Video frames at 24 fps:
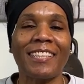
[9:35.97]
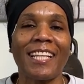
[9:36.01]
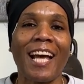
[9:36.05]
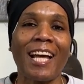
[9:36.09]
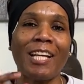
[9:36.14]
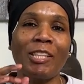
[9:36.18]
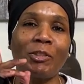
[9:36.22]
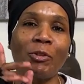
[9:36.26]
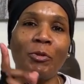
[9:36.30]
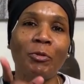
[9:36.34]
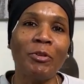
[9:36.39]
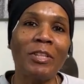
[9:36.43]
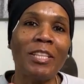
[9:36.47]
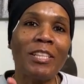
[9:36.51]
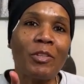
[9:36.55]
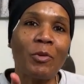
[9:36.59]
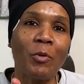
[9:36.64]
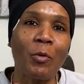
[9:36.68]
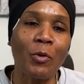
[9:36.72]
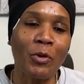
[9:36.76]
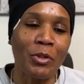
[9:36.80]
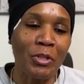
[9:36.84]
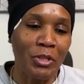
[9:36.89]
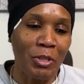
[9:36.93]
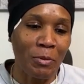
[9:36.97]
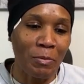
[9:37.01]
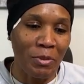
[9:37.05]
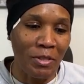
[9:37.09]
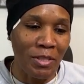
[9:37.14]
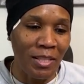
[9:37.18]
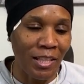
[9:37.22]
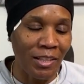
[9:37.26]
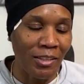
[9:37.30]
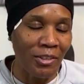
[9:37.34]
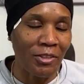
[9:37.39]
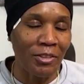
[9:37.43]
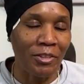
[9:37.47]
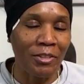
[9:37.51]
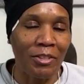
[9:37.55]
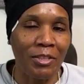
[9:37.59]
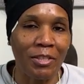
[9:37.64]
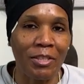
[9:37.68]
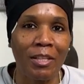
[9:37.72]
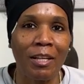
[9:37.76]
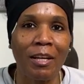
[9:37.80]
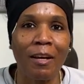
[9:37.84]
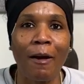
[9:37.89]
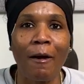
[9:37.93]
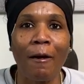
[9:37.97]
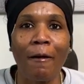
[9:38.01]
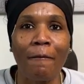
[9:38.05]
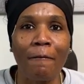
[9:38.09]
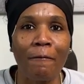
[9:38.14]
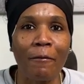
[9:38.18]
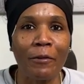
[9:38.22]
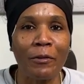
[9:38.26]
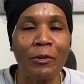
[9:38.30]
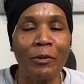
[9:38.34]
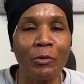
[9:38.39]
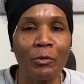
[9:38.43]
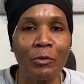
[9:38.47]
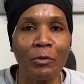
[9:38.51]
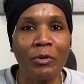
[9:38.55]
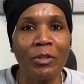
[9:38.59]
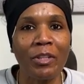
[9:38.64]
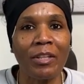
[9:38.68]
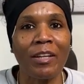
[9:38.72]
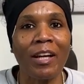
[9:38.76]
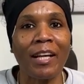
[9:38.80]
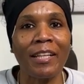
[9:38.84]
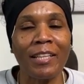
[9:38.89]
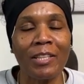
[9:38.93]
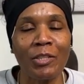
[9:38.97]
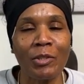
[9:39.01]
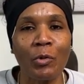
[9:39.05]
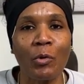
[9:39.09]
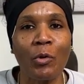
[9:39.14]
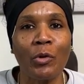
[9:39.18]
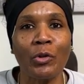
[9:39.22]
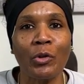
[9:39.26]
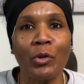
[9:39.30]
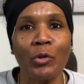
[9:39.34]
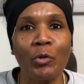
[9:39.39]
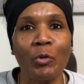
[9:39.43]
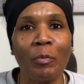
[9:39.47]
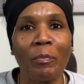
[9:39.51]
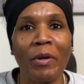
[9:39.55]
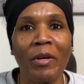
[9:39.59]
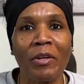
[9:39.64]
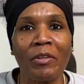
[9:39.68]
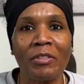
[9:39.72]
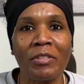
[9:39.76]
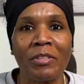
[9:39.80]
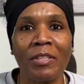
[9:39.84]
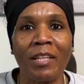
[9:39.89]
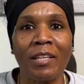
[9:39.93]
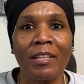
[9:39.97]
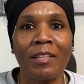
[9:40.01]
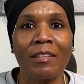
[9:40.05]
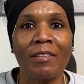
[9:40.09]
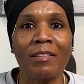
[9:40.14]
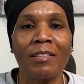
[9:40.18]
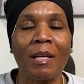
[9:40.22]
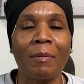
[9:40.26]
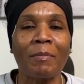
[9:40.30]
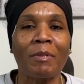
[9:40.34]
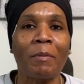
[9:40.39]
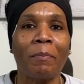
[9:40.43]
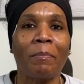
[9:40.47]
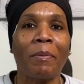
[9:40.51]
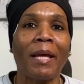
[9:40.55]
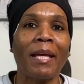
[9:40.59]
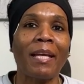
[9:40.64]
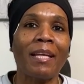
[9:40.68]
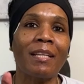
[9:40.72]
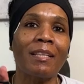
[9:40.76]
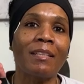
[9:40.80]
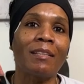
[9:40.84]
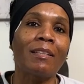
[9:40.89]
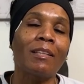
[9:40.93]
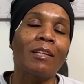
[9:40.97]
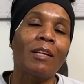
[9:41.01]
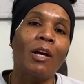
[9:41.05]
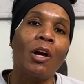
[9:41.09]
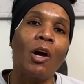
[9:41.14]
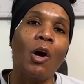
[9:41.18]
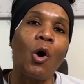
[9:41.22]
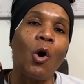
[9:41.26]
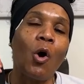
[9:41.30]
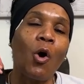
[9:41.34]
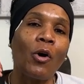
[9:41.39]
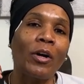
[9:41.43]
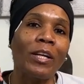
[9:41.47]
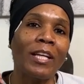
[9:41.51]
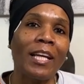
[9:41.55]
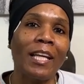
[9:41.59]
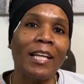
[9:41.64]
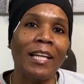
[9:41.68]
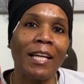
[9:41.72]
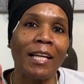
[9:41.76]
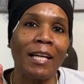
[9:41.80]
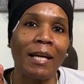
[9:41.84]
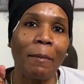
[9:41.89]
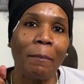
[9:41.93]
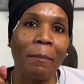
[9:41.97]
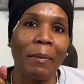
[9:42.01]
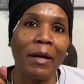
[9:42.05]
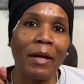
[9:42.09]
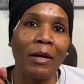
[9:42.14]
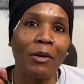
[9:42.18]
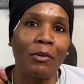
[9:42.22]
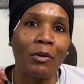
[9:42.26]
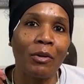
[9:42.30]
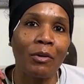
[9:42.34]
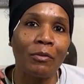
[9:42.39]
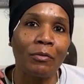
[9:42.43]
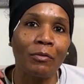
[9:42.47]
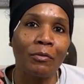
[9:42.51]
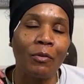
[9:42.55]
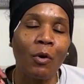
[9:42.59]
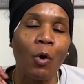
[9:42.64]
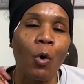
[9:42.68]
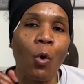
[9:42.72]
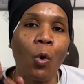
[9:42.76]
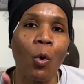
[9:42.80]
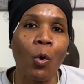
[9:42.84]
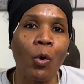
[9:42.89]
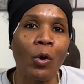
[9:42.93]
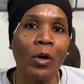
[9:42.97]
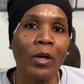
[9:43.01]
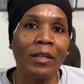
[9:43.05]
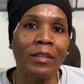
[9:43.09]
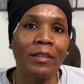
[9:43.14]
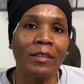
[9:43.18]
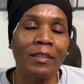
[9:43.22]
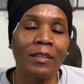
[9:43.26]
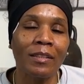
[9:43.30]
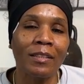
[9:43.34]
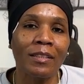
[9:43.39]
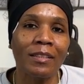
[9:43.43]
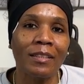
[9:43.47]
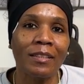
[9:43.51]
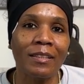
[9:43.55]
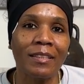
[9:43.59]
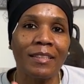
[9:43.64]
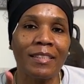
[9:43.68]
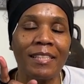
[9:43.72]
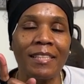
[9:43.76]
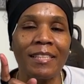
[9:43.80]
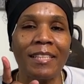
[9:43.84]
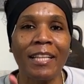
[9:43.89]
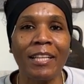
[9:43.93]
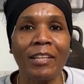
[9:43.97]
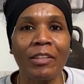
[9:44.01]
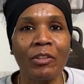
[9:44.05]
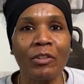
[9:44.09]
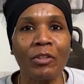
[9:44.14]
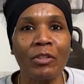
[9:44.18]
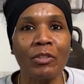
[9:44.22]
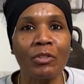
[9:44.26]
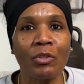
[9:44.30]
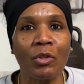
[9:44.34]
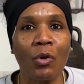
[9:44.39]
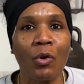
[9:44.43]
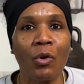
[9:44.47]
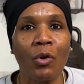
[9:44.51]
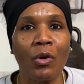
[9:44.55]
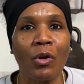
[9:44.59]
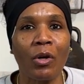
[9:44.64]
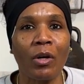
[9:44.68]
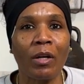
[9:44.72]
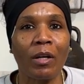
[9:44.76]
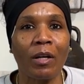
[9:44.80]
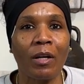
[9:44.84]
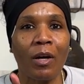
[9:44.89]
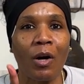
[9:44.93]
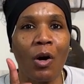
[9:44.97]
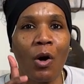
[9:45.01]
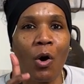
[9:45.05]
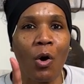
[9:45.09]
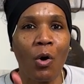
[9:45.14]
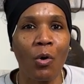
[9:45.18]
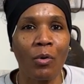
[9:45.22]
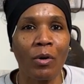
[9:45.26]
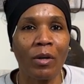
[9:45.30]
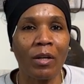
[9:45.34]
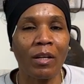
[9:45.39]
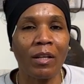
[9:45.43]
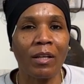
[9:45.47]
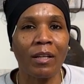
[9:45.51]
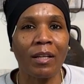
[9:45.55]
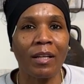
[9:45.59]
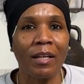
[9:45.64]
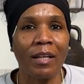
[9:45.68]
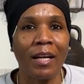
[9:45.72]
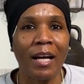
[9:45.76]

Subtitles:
I do need to order some sneakers for the new year. I need to order a new pair of sneakers. I'm debating on getting a pair of On sneakers or Hoka.